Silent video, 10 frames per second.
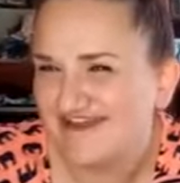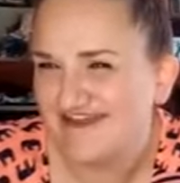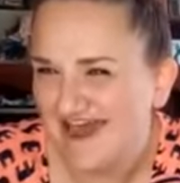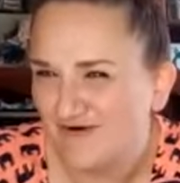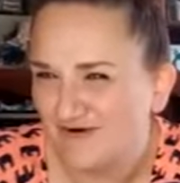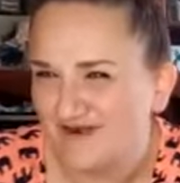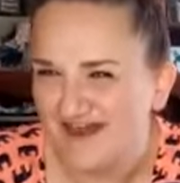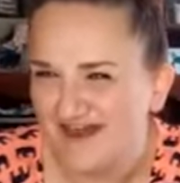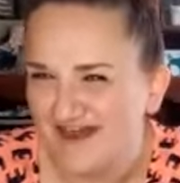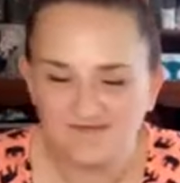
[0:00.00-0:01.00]
now we're
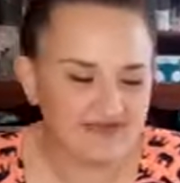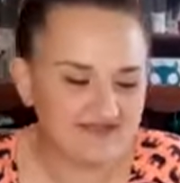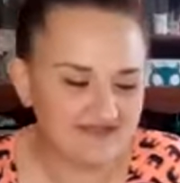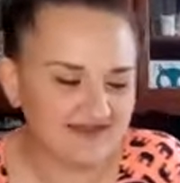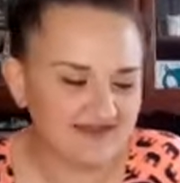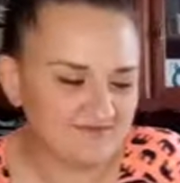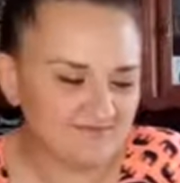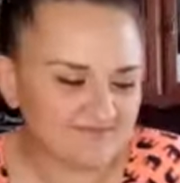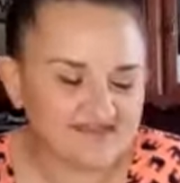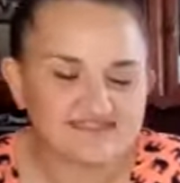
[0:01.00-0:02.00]
not, but
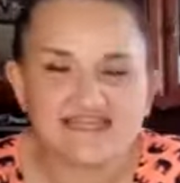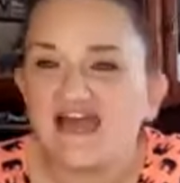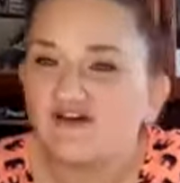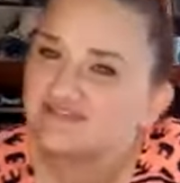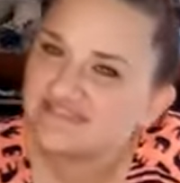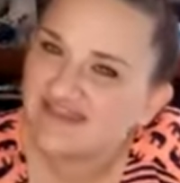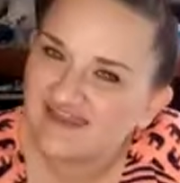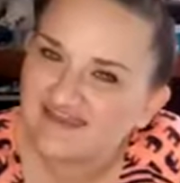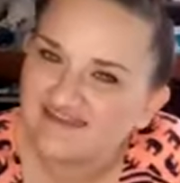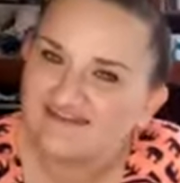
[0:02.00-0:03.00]
because
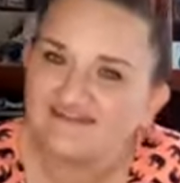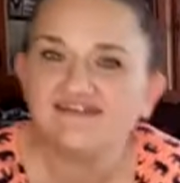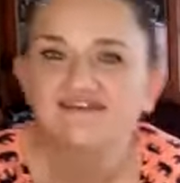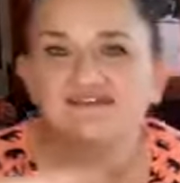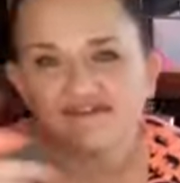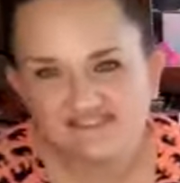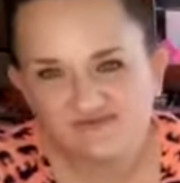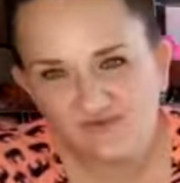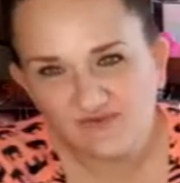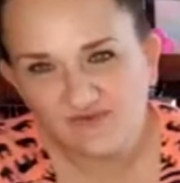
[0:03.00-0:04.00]
outside it's
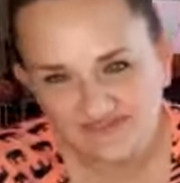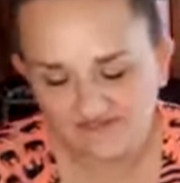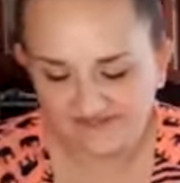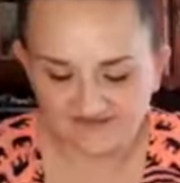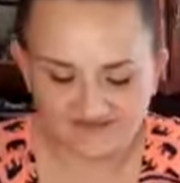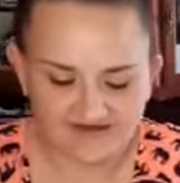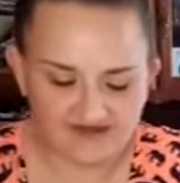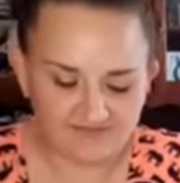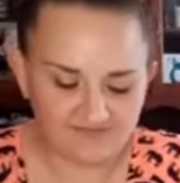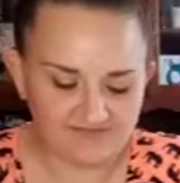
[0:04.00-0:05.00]
way dirtier.
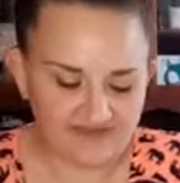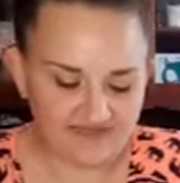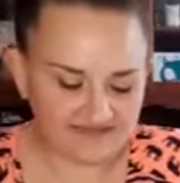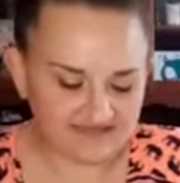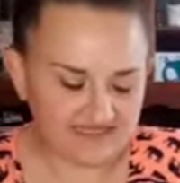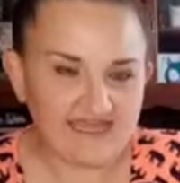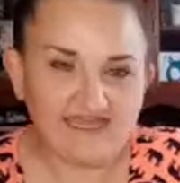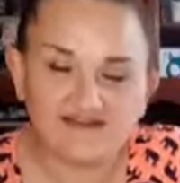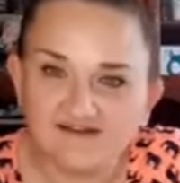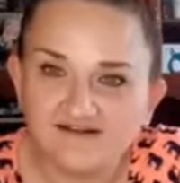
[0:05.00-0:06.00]
The
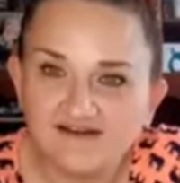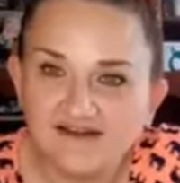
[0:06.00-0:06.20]
hangar